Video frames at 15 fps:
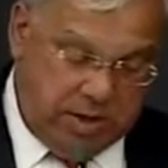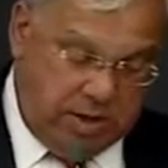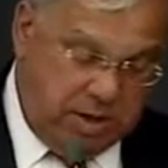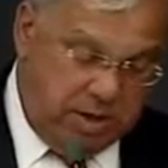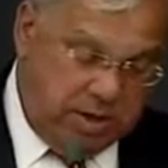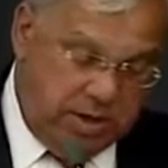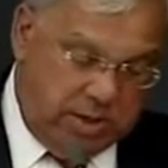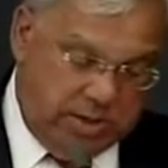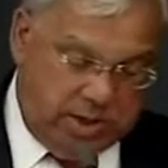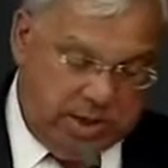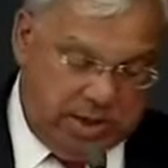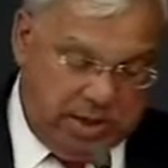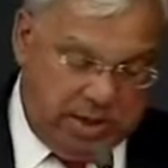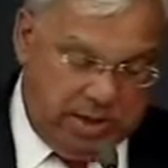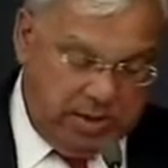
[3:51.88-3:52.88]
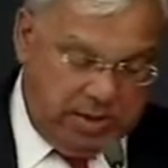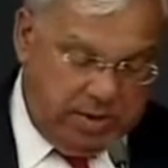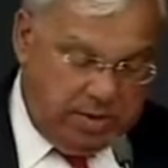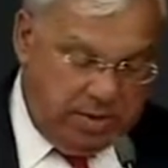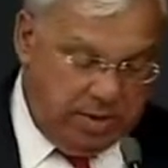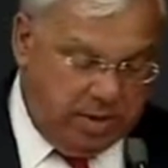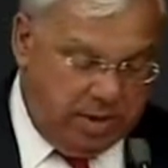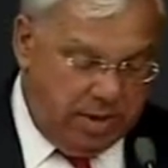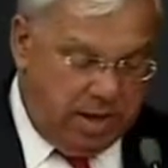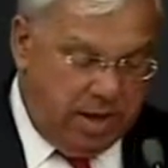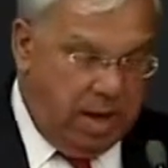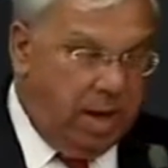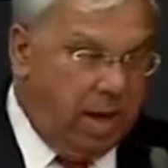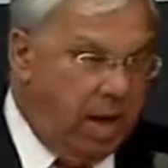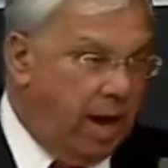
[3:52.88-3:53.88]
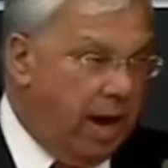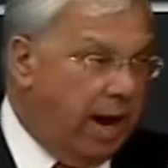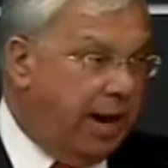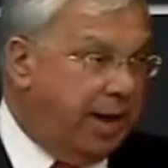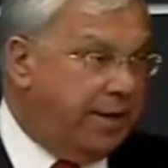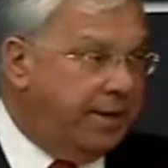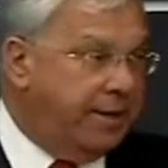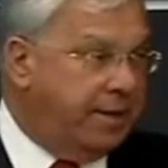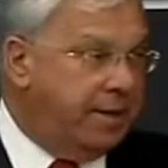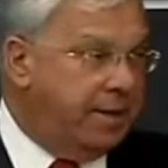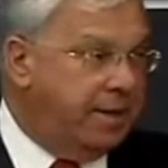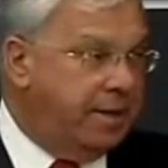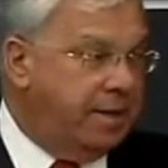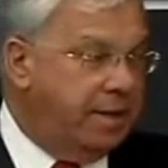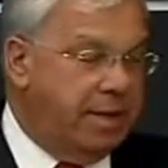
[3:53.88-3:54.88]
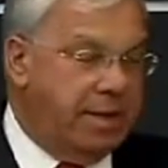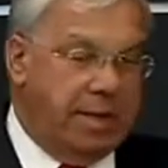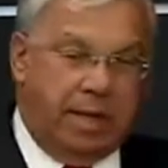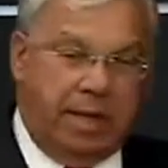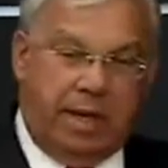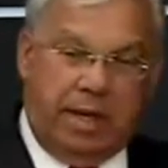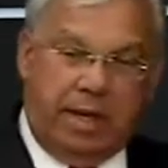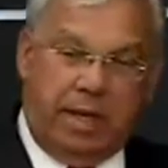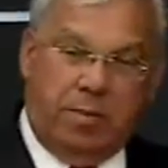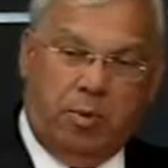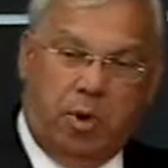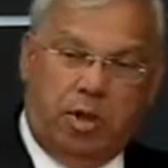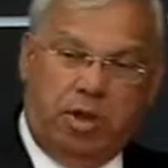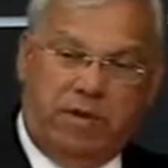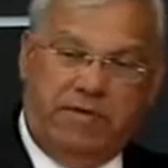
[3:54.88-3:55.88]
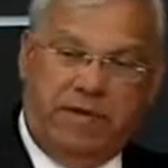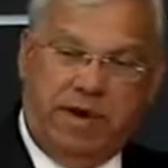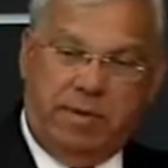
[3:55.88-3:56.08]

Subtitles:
Senator Hart, and the Motley family.